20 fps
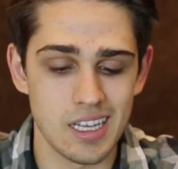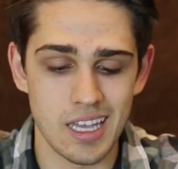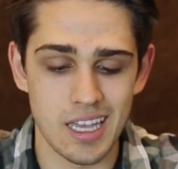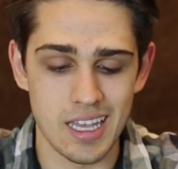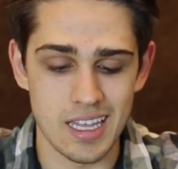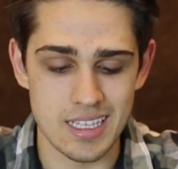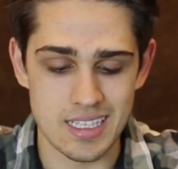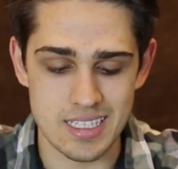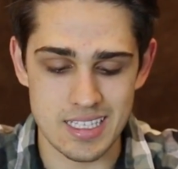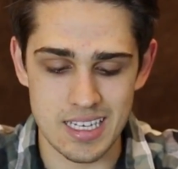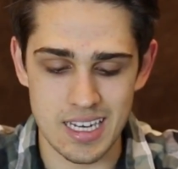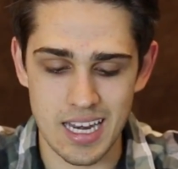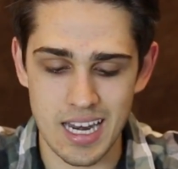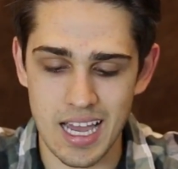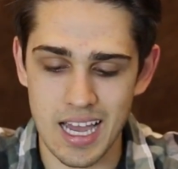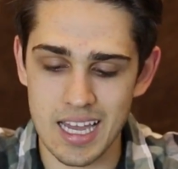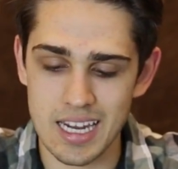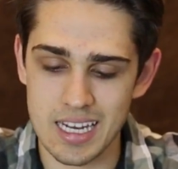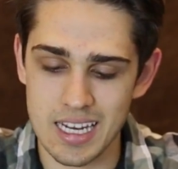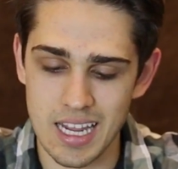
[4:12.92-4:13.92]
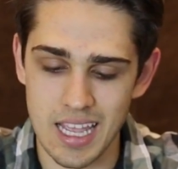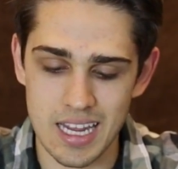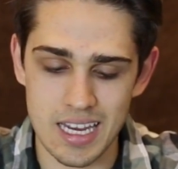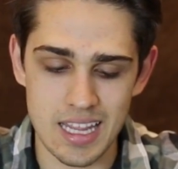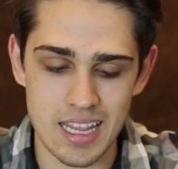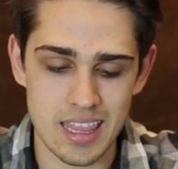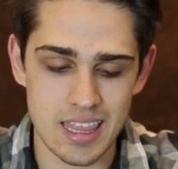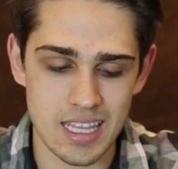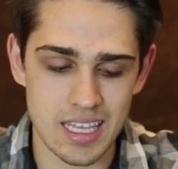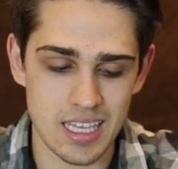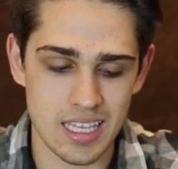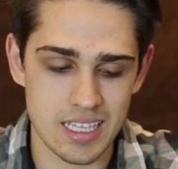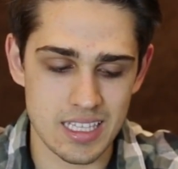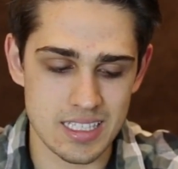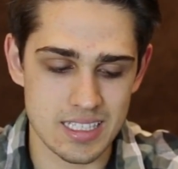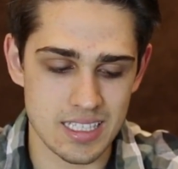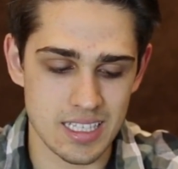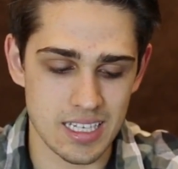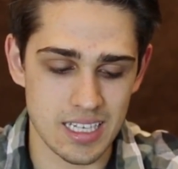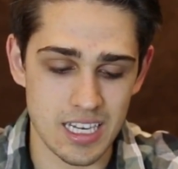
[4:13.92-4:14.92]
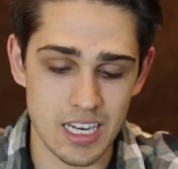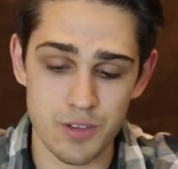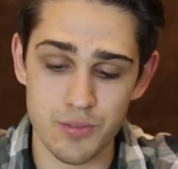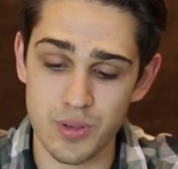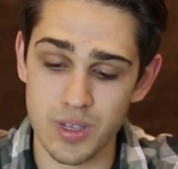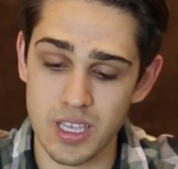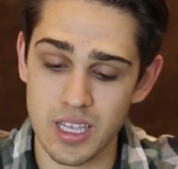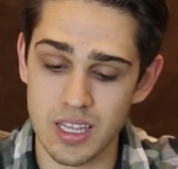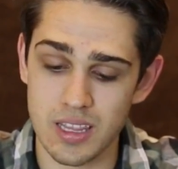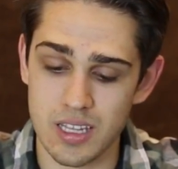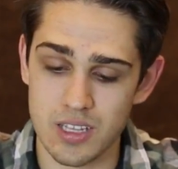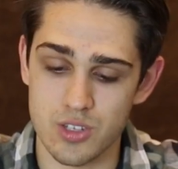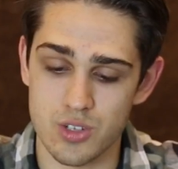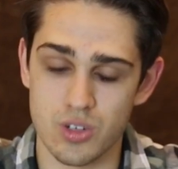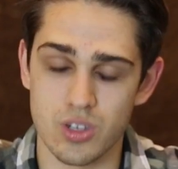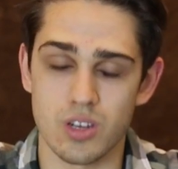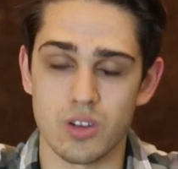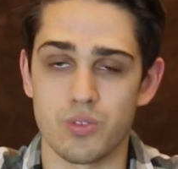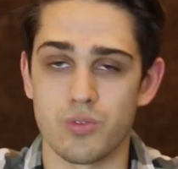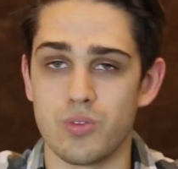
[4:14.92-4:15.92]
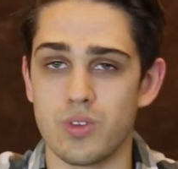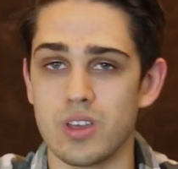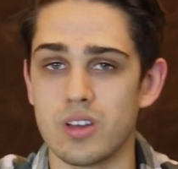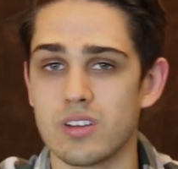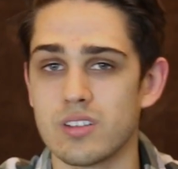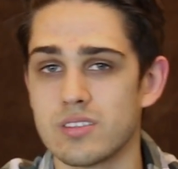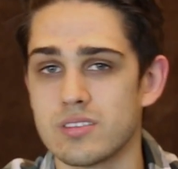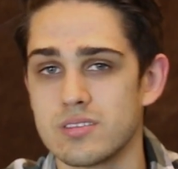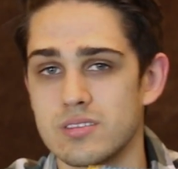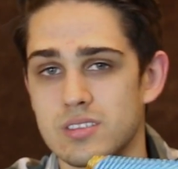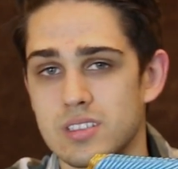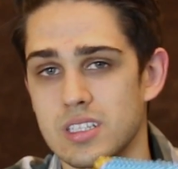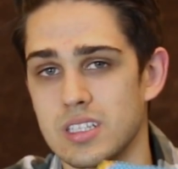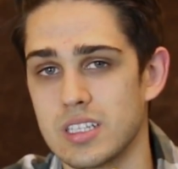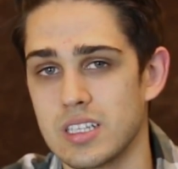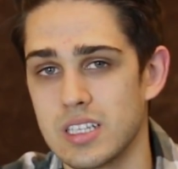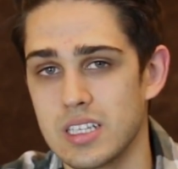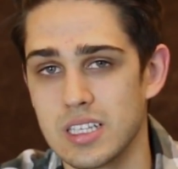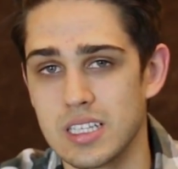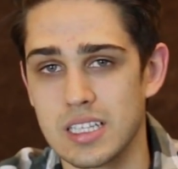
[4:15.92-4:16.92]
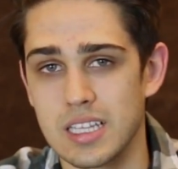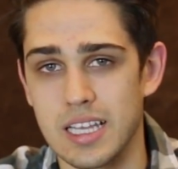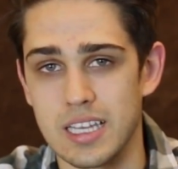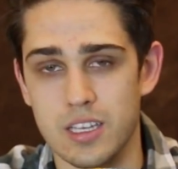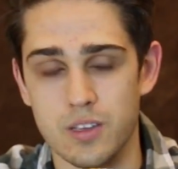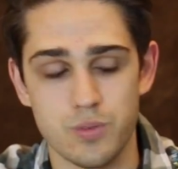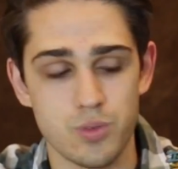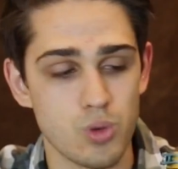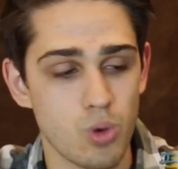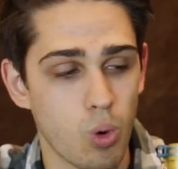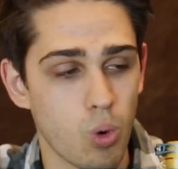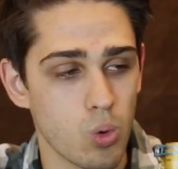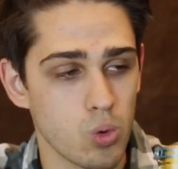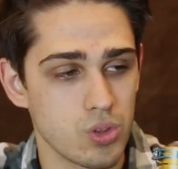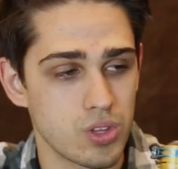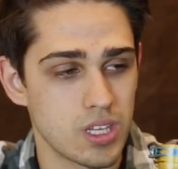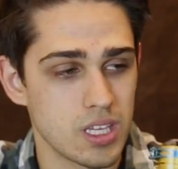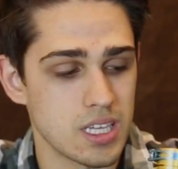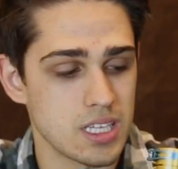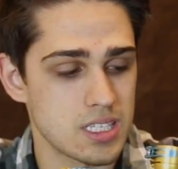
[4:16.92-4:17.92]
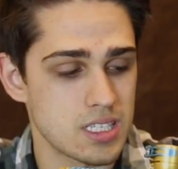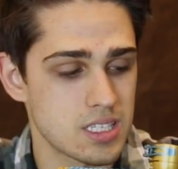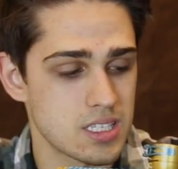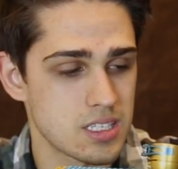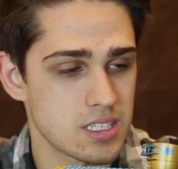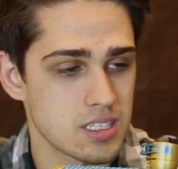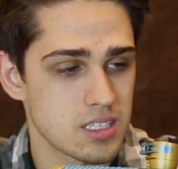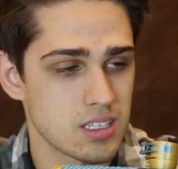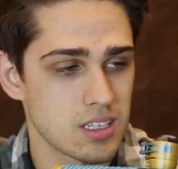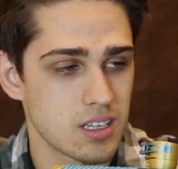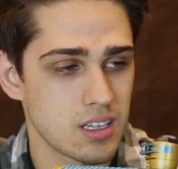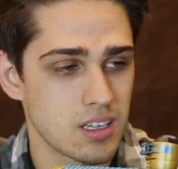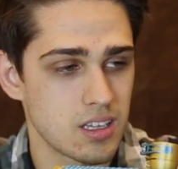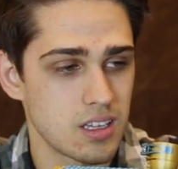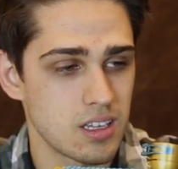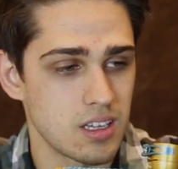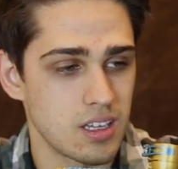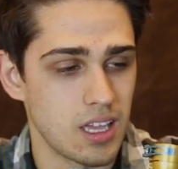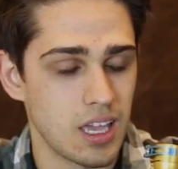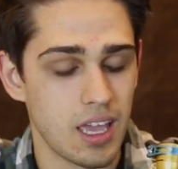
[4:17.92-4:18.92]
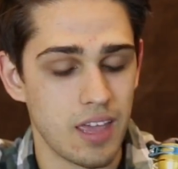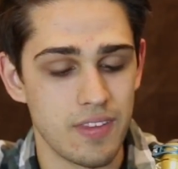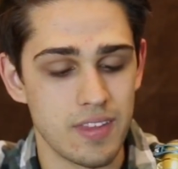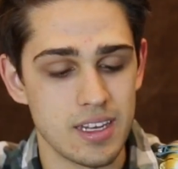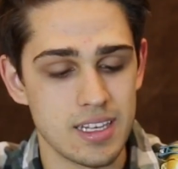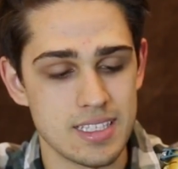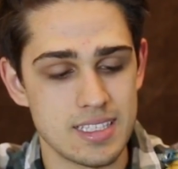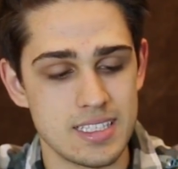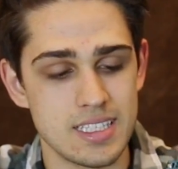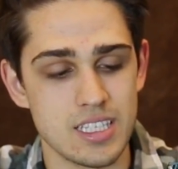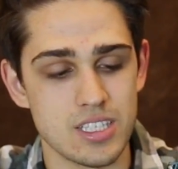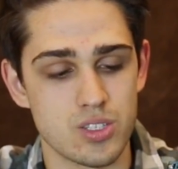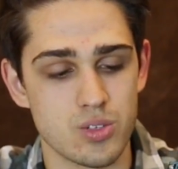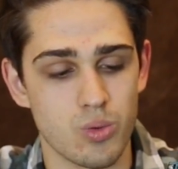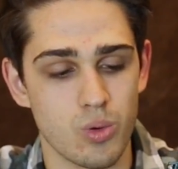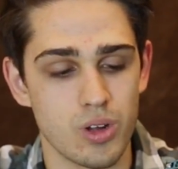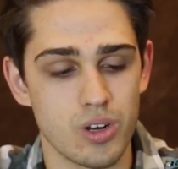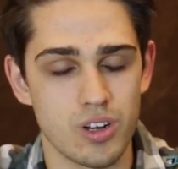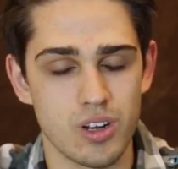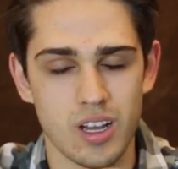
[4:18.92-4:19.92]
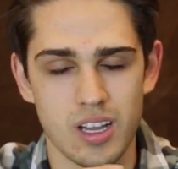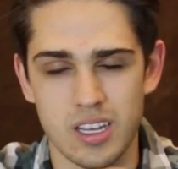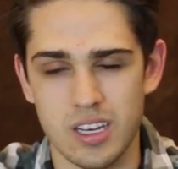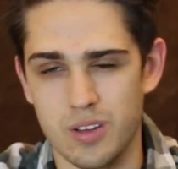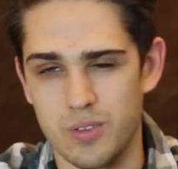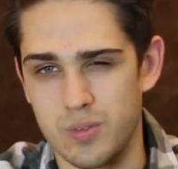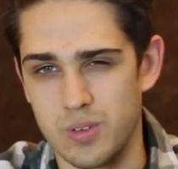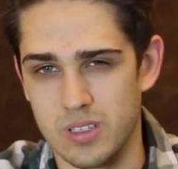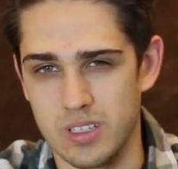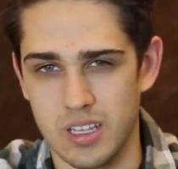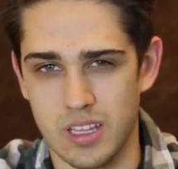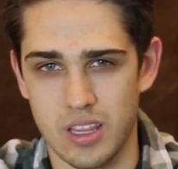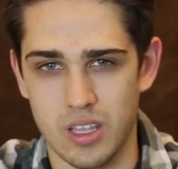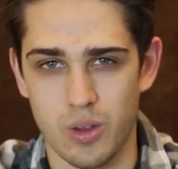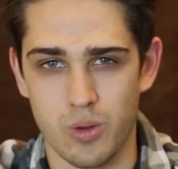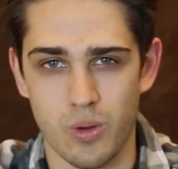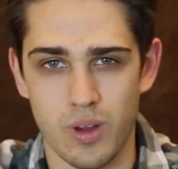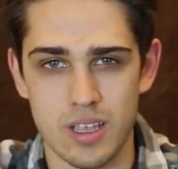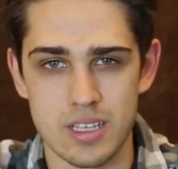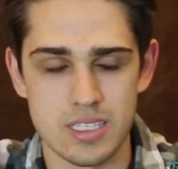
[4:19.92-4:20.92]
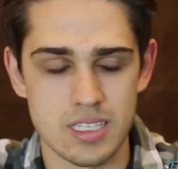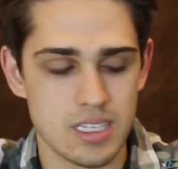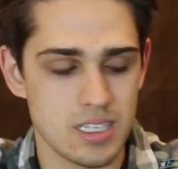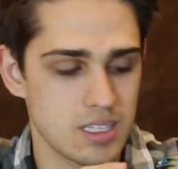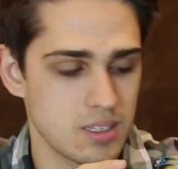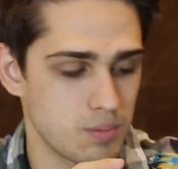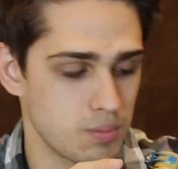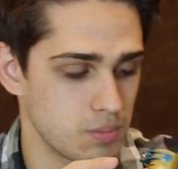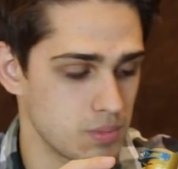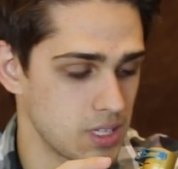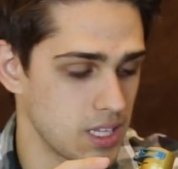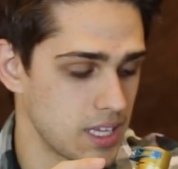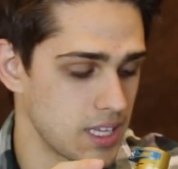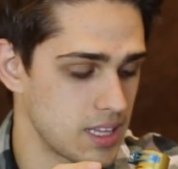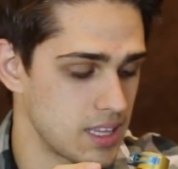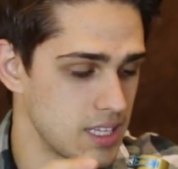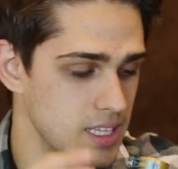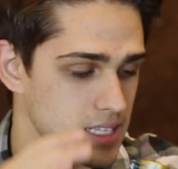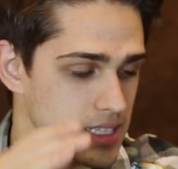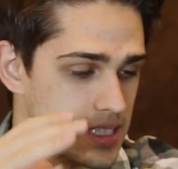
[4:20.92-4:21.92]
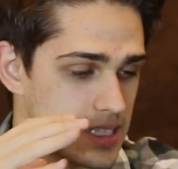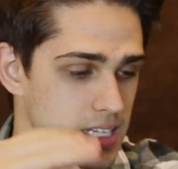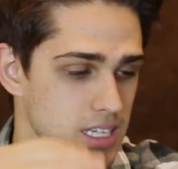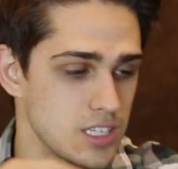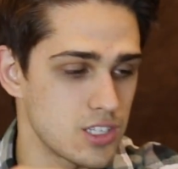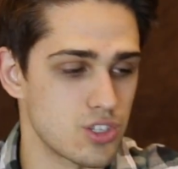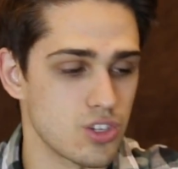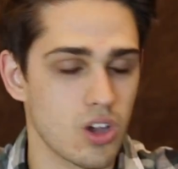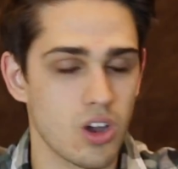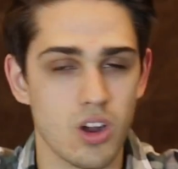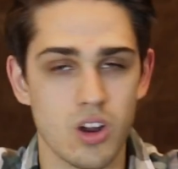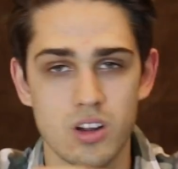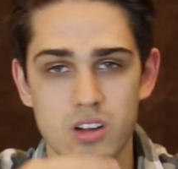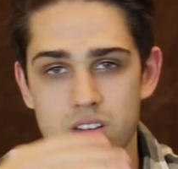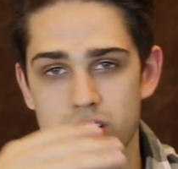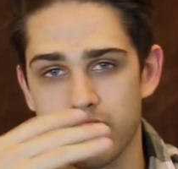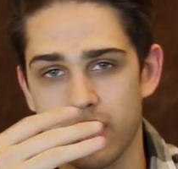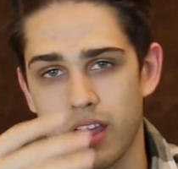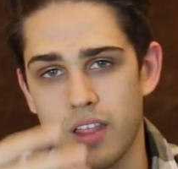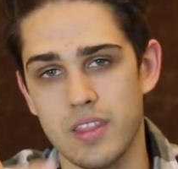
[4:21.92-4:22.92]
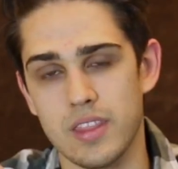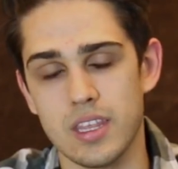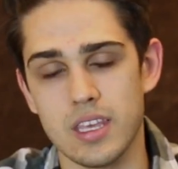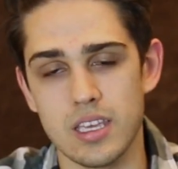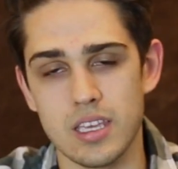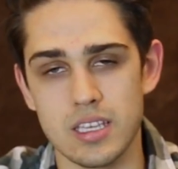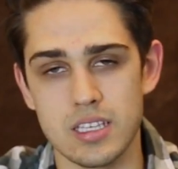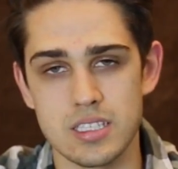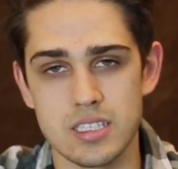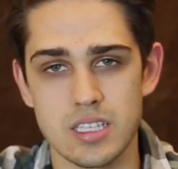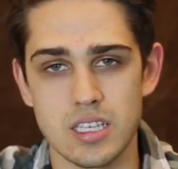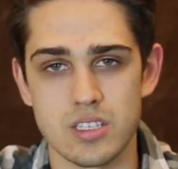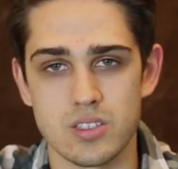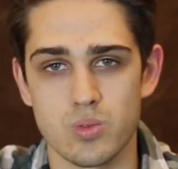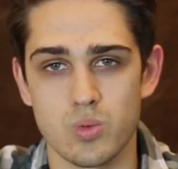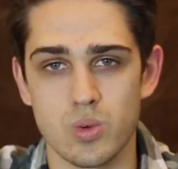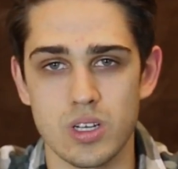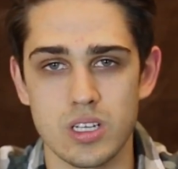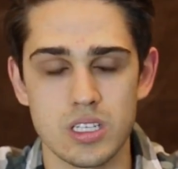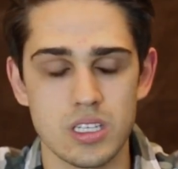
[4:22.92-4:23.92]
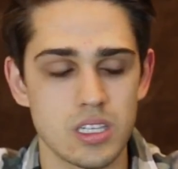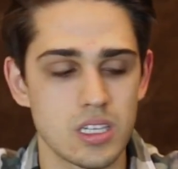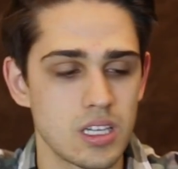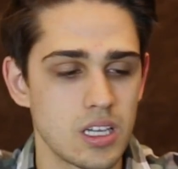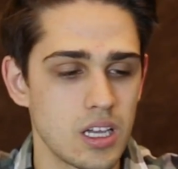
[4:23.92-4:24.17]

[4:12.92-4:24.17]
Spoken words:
it's not anything significant that you're going to feel. Like if you hold this and then a CS1, you're not going to feel anything crazy like the CSR and the CS1.